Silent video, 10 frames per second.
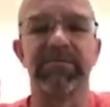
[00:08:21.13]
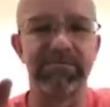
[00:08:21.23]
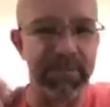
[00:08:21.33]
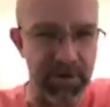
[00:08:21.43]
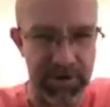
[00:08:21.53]

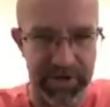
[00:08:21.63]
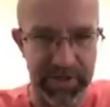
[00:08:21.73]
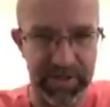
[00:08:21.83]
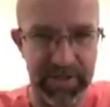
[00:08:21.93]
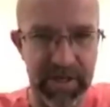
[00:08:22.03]

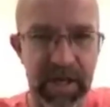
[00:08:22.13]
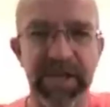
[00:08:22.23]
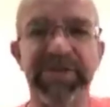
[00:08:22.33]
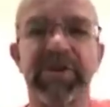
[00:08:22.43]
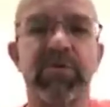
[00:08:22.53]
burning. I
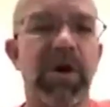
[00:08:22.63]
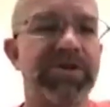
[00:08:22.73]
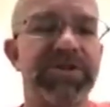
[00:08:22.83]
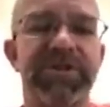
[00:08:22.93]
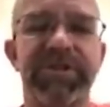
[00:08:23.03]
saw
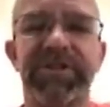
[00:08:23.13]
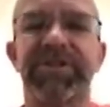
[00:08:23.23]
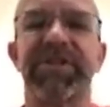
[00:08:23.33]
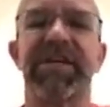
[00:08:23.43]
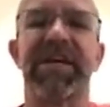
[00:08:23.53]
Washington,
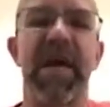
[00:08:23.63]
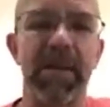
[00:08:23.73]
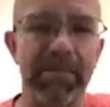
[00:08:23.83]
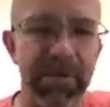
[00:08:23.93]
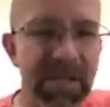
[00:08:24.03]
D.C.
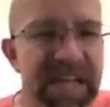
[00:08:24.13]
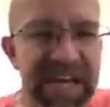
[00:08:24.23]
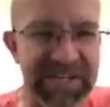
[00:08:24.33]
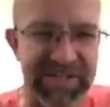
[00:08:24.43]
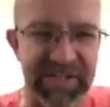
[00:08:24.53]

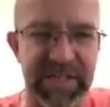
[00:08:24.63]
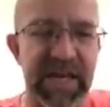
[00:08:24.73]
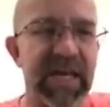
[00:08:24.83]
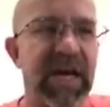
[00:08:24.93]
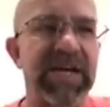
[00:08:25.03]
blazing.
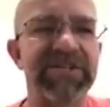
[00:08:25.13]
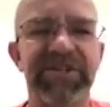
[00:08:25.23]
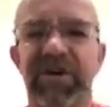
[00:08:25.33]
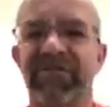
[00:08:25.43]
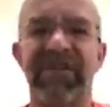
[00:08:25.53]
I
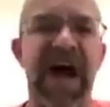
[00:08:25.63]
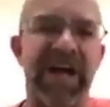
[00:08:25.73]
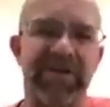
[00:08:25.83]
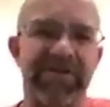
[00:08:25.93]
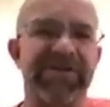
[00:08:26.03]
saw
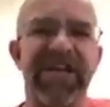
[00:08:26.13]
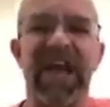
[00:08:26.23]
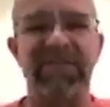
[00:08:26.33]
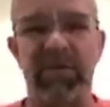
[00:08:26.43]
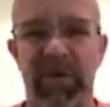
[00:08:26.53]
fires
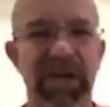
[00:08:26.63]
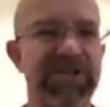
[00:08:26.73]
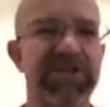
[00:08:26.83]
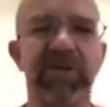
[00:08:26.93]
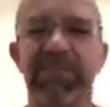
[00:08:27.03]
everywhere. I
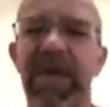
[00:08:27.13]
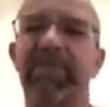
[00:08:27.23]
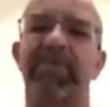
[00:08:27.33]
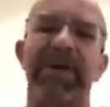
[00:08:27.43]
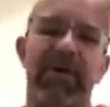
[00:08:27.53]
saw
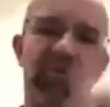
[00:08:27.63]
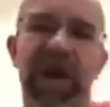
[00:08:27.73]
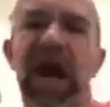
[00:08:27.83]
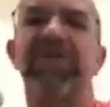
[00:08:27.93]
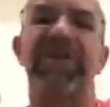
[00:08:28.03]
people being
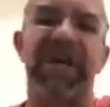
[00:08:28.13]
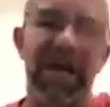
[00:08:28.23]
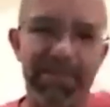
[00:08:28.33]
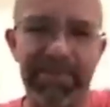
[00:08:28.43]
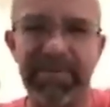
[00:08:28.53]
rounded
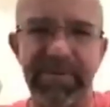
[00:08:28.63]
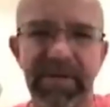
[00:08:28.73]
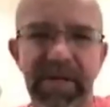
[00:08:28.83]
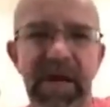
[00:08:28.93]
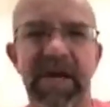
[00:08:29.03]
up.
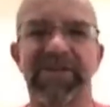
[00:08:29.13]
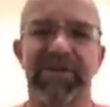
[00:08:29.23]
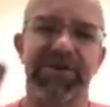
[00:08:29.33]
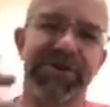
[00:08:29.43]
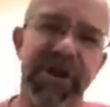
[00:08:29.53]
I
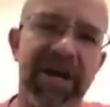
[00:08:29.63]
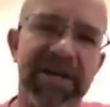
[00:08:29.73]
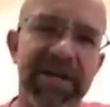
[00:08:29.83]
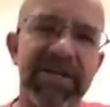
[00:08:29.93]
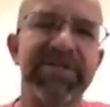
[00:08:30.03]
saw
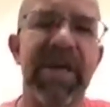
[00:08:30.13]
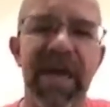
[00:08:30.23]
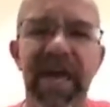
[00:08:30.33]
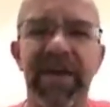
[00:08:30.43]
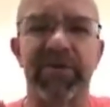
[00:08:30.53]
Chinese
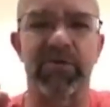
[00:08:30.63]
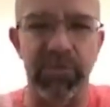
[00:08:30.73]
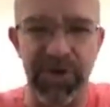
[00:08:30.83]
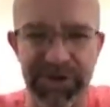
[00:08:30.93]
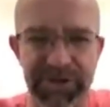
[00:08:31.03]
and
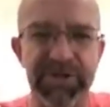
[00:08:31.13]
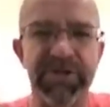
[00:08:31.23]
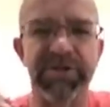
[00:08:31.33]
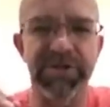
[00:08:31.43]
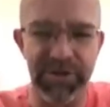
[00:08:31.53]

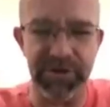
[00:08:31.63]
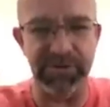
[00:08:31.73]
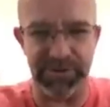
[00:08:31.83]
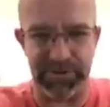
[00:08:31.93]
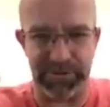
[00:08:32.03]
Russian
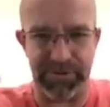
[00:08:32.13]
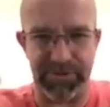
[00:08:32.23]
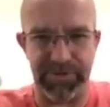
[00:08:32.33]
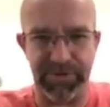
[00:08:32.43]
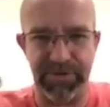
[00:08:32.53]

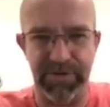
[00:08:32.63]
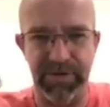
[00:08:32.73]
soldiers